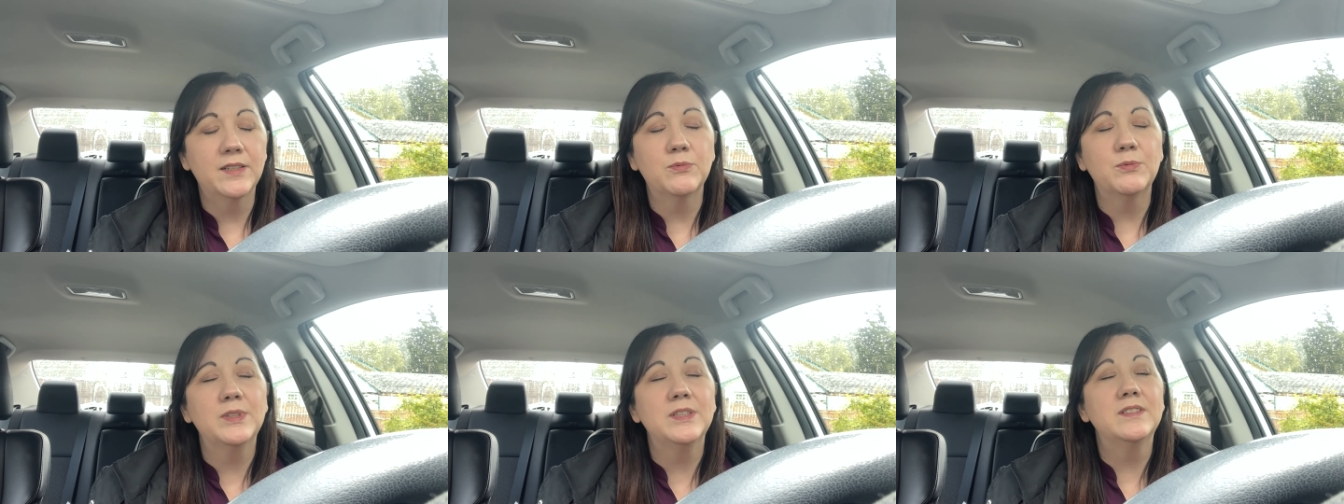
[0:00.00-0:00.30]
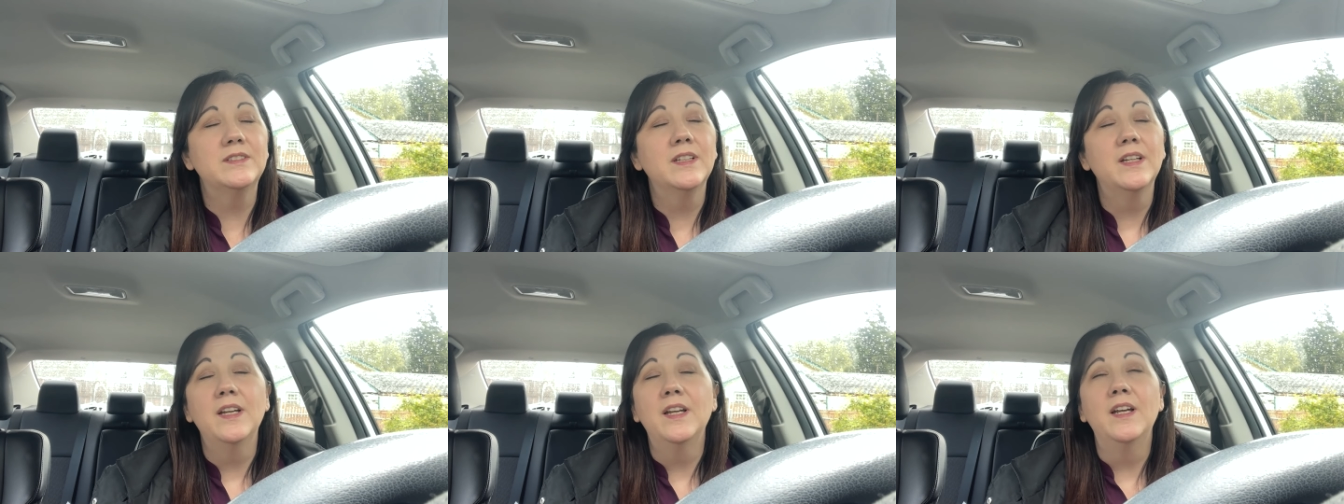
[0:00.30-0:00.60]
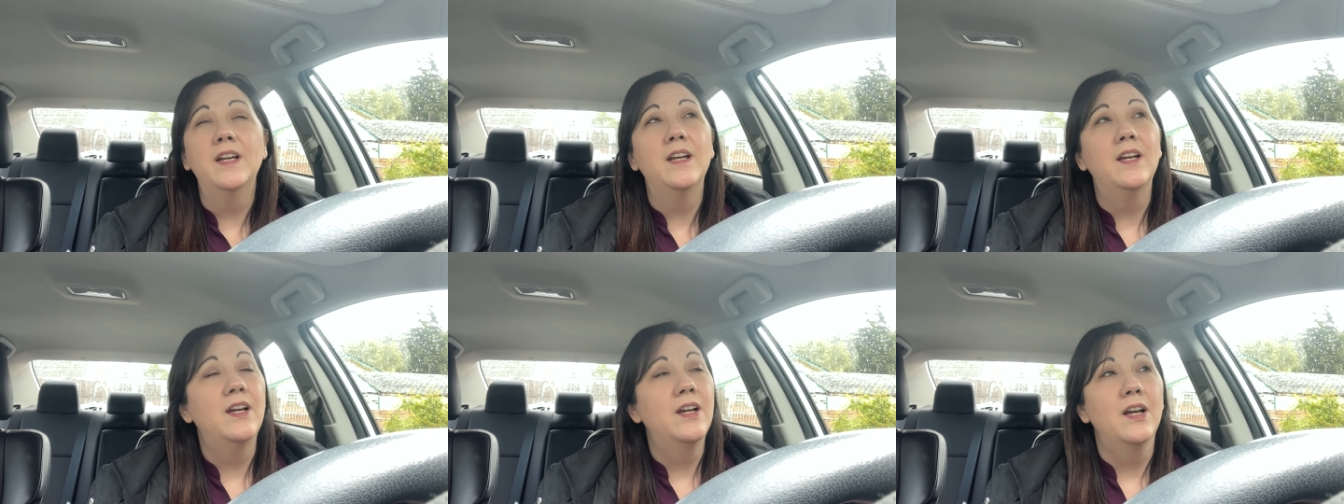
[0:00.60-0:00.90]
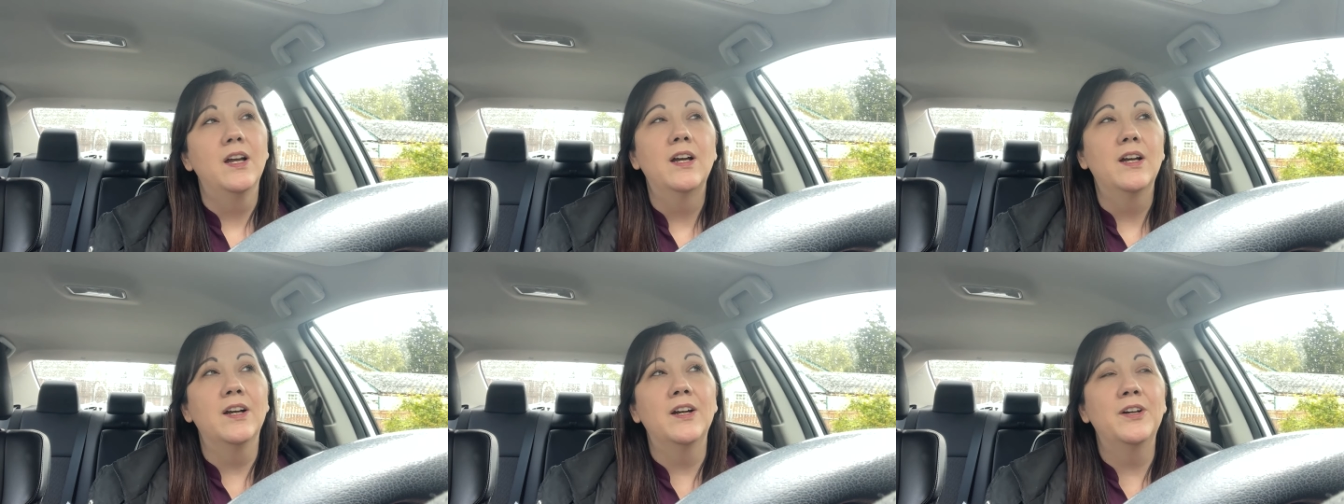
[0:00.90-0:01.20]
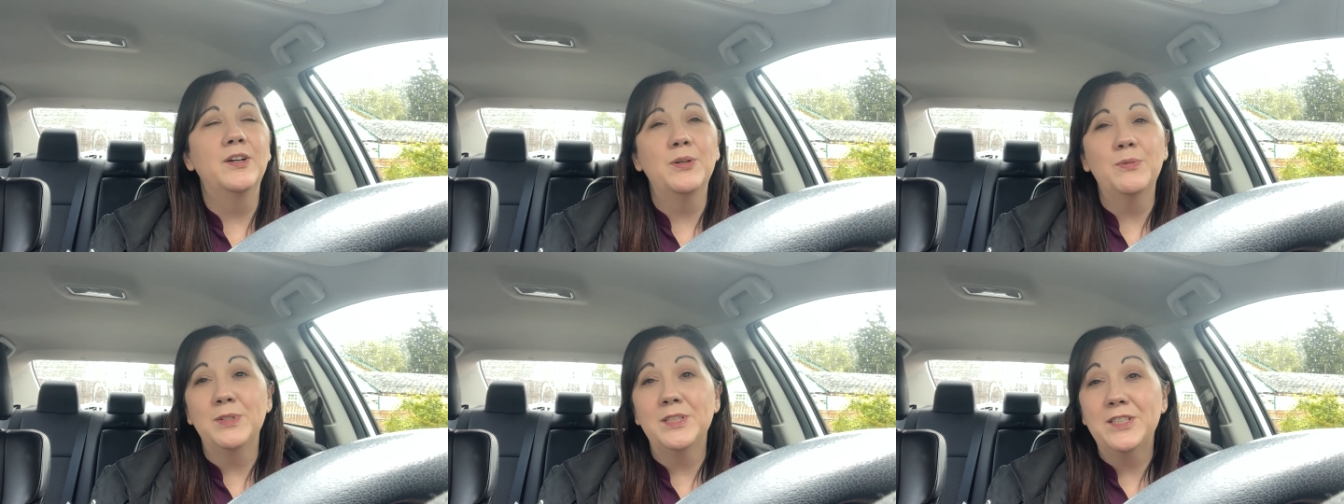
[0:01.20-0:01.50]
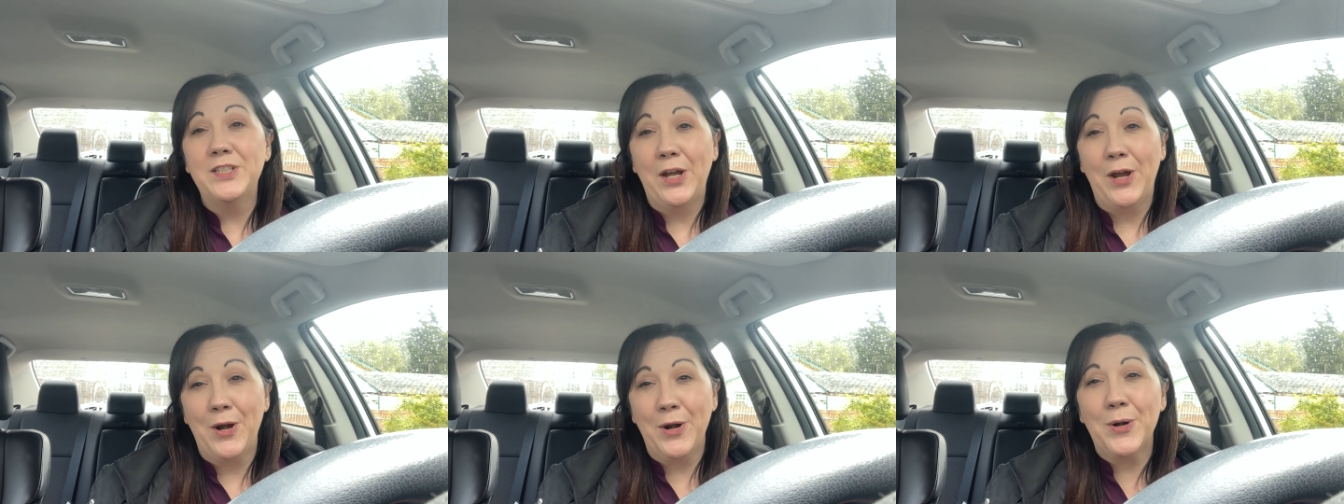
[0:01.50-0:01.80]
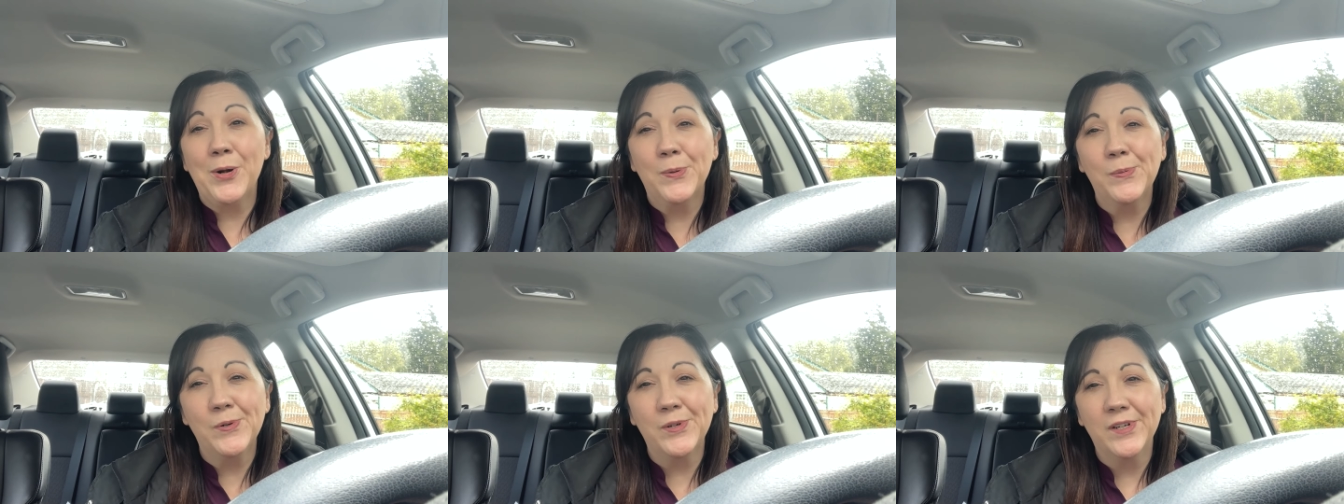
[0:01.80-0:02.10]
It was oh, it was
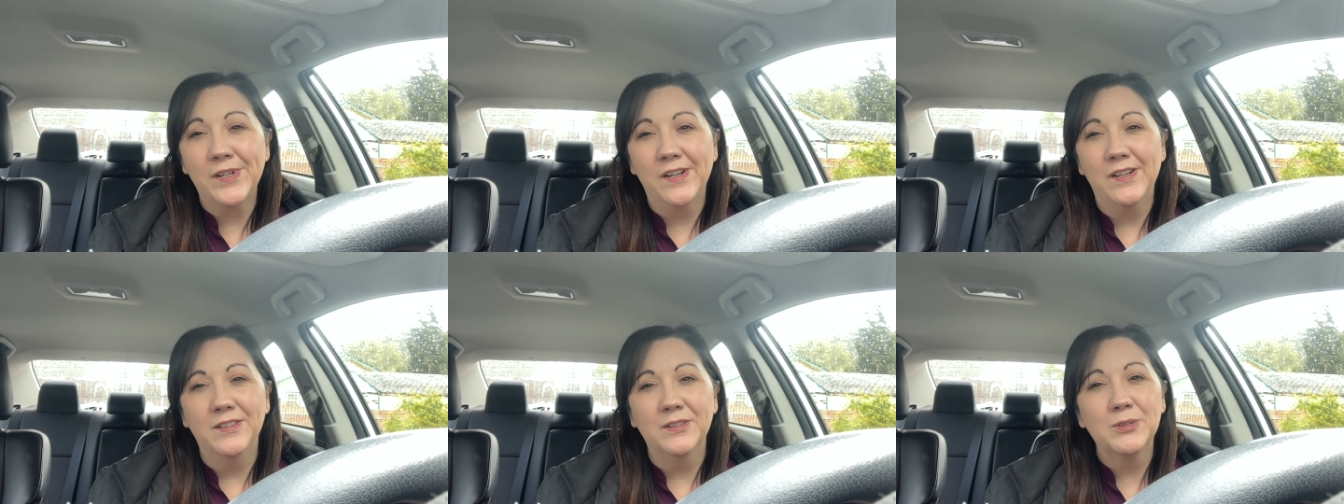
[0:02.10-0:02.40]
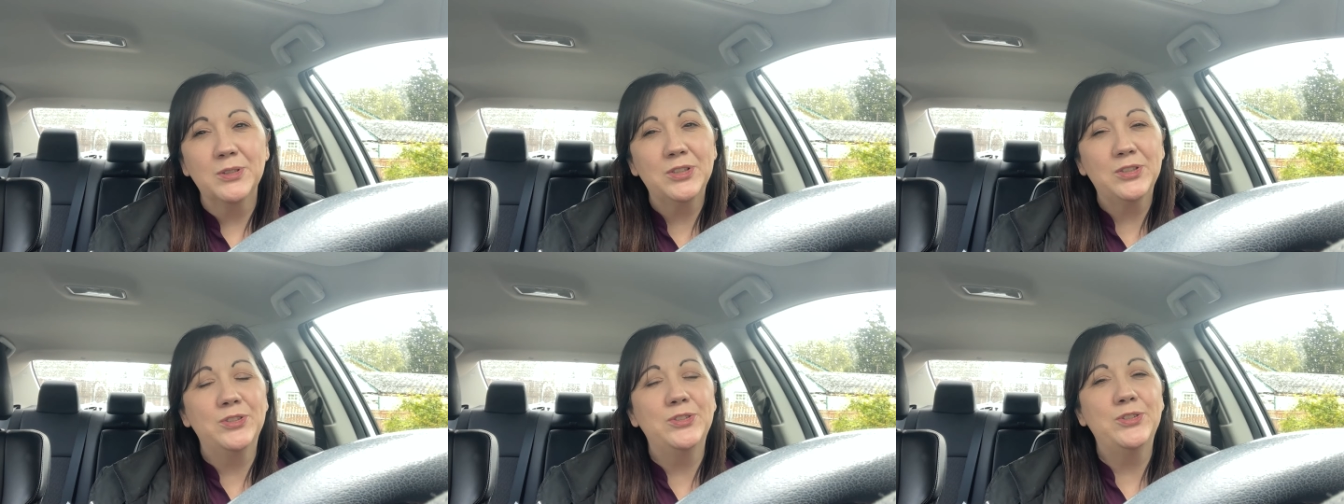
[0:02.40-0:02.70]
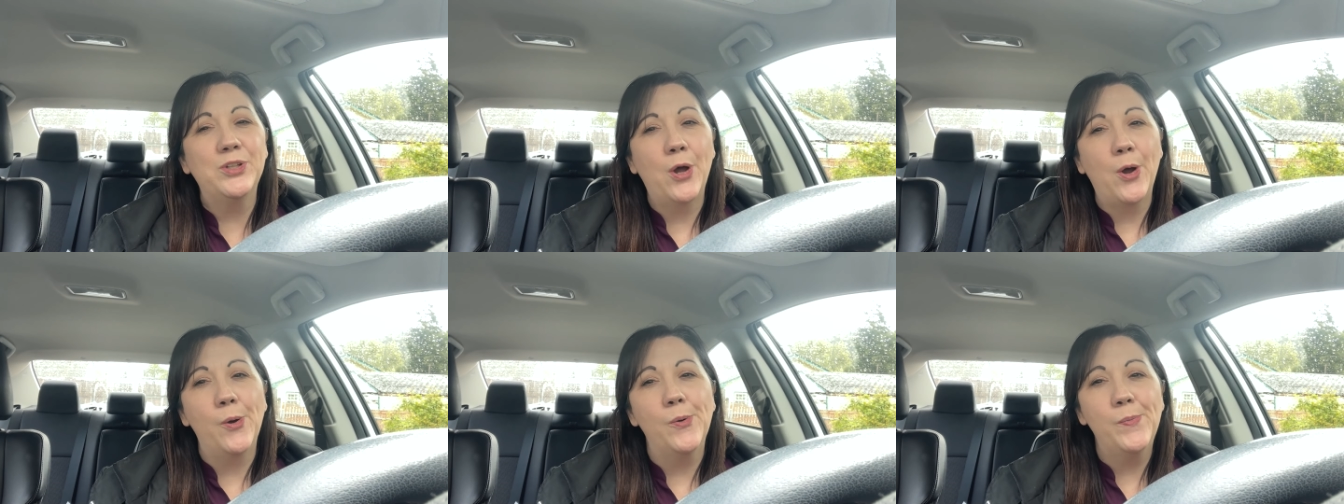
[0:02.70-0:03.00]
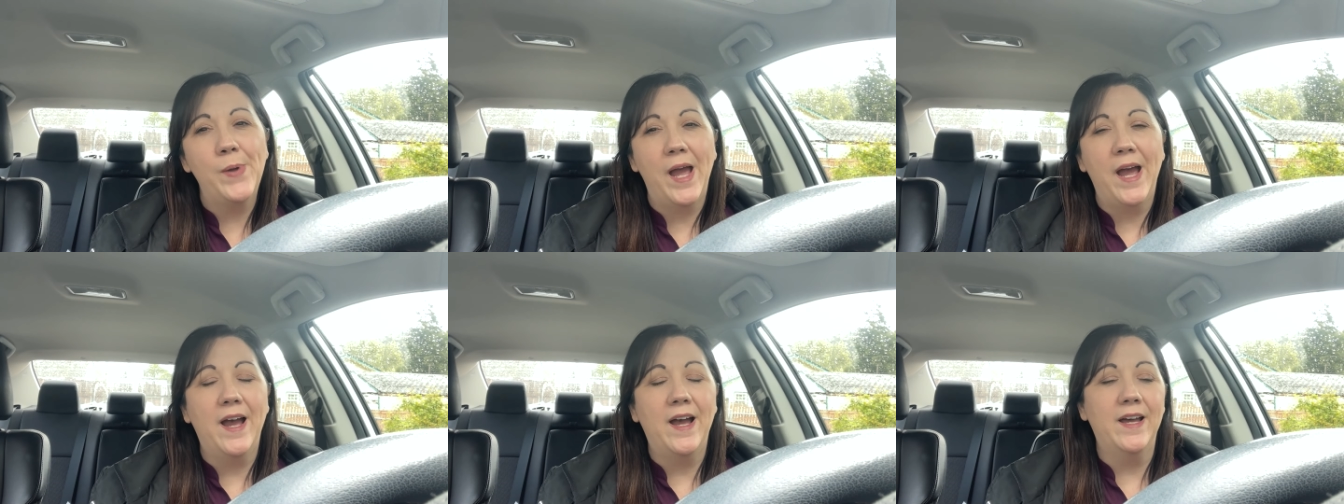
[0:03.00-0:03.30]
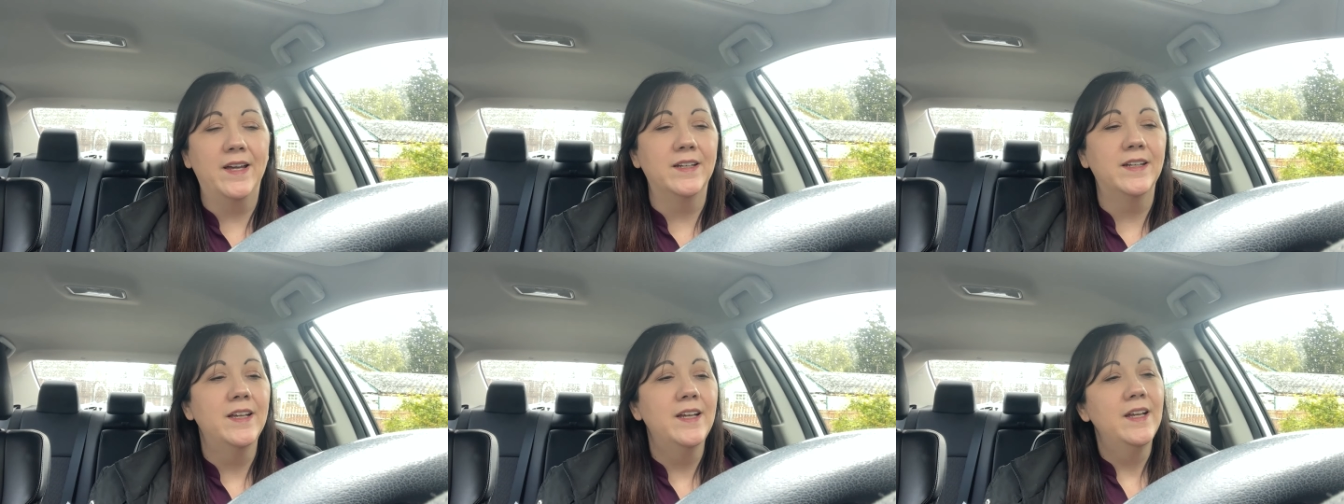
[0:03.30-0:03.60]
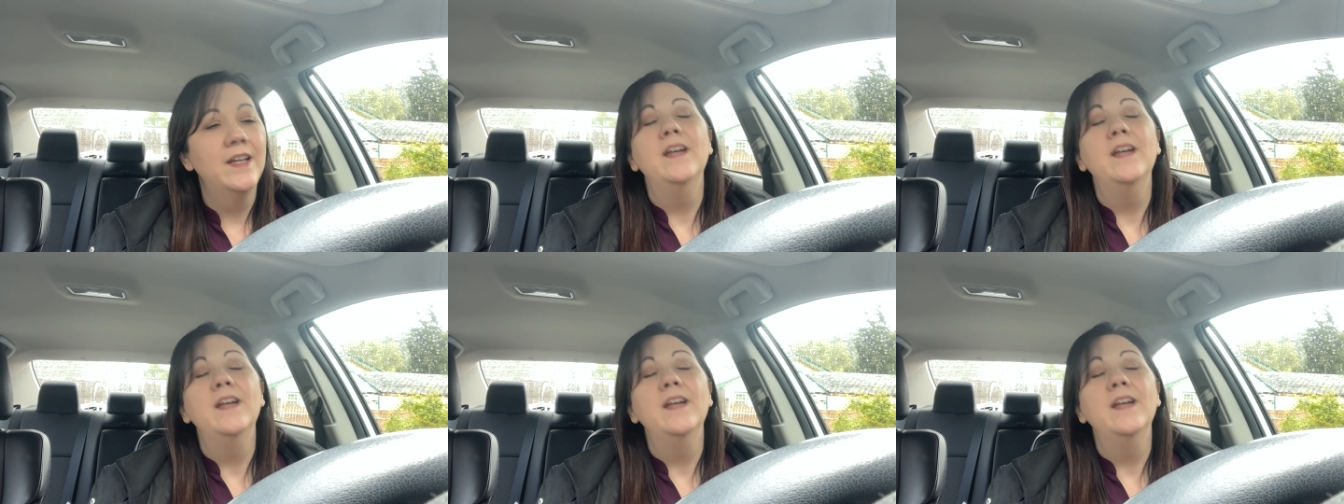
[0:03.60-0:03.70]
terrible, y'all. It was so bad.